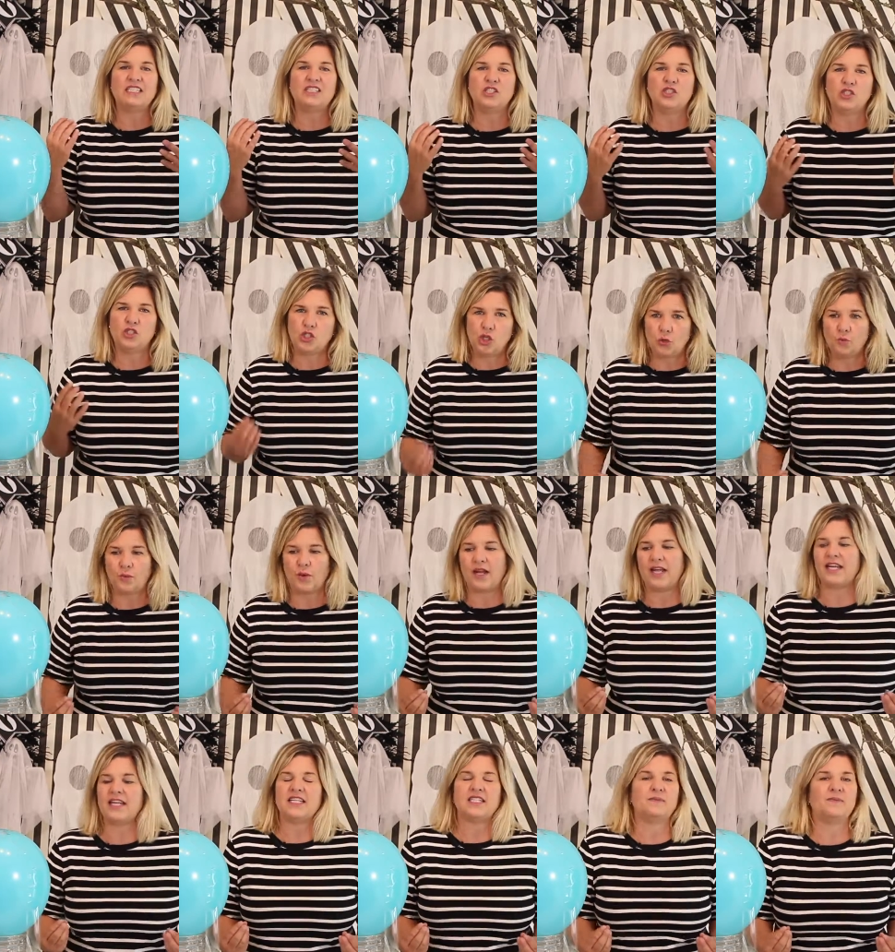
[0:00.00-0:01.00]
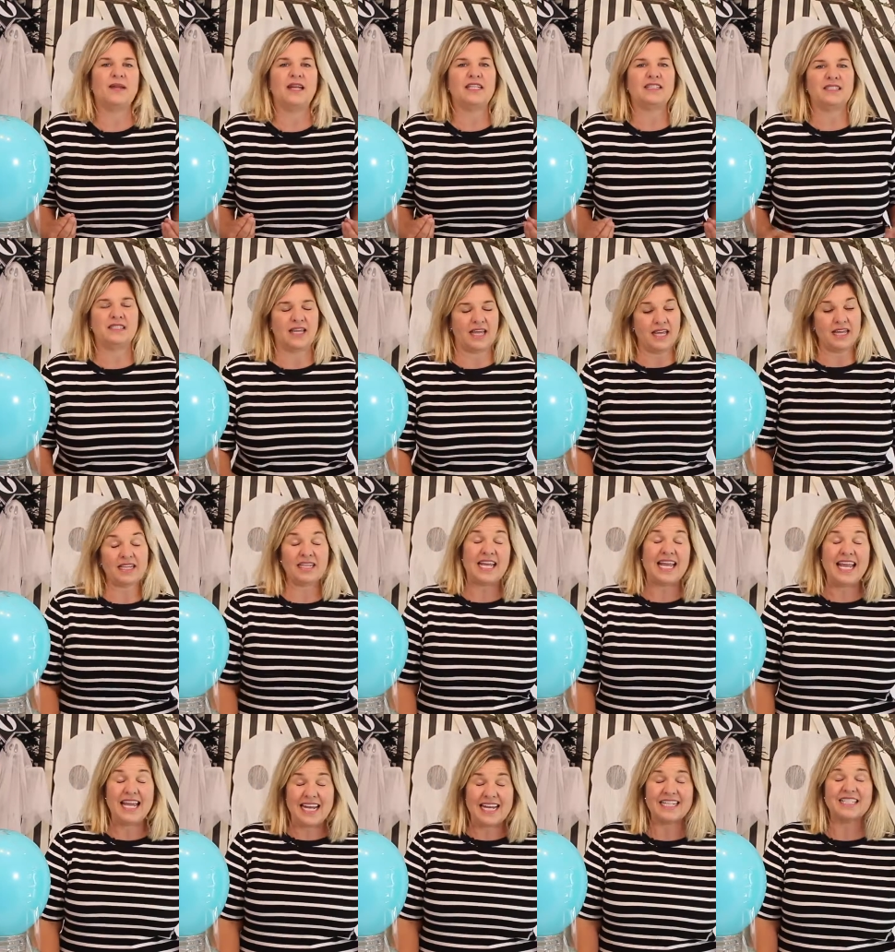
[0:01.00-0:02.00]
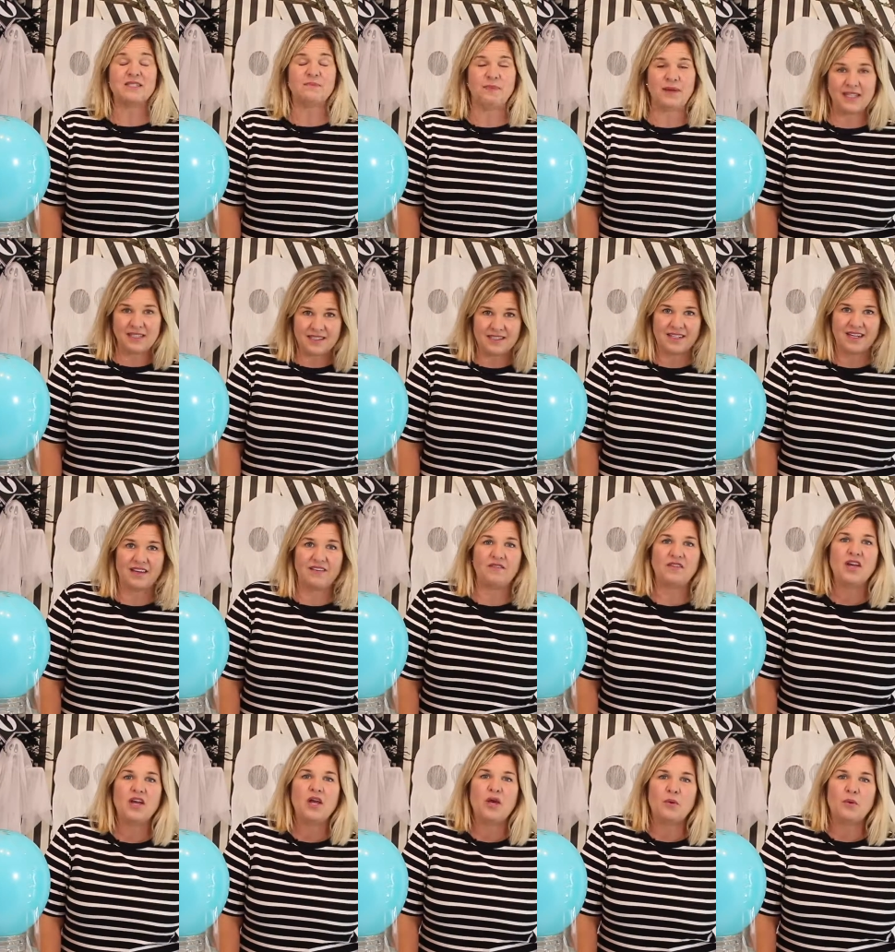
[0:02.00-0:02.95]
super inexpensive